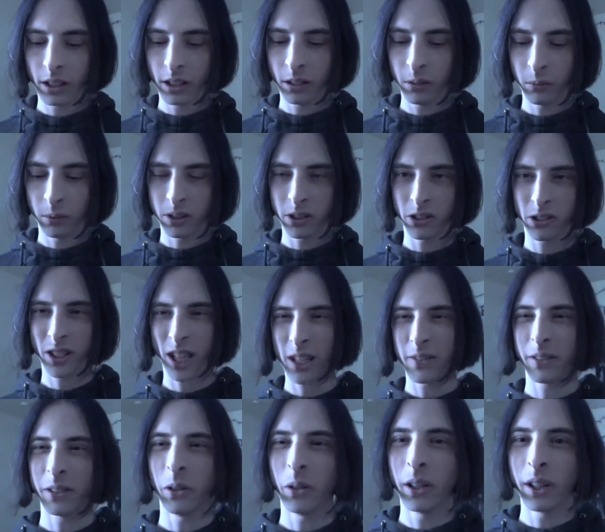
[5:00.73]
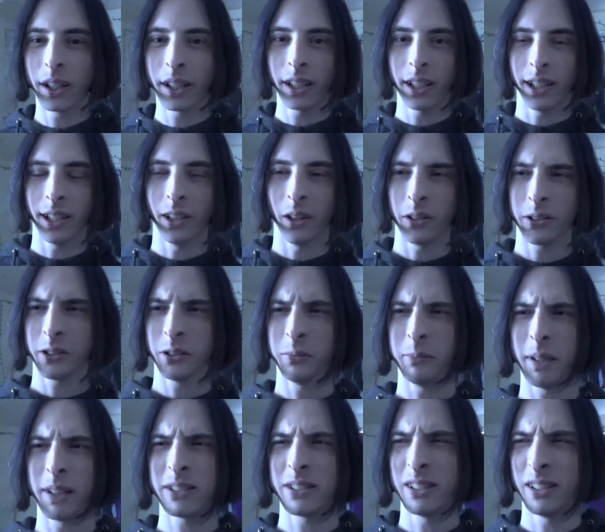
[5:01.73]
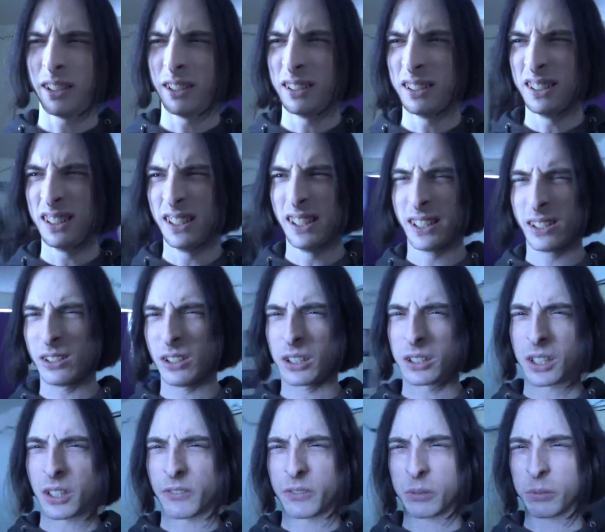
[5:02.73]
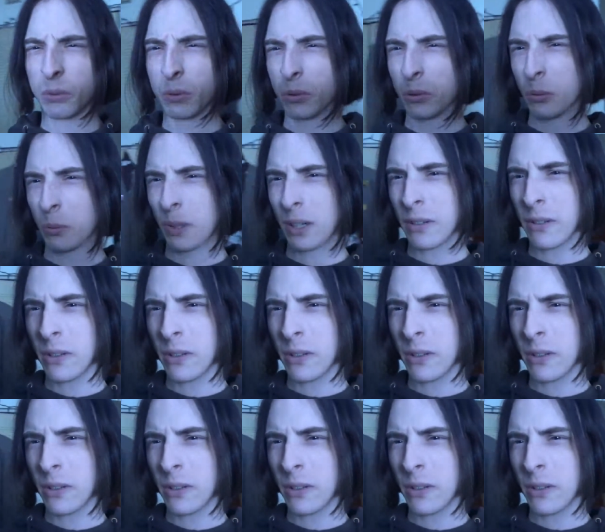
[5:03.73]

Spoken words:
which is kind of annoying. It also makes it a little uncomfortable to wear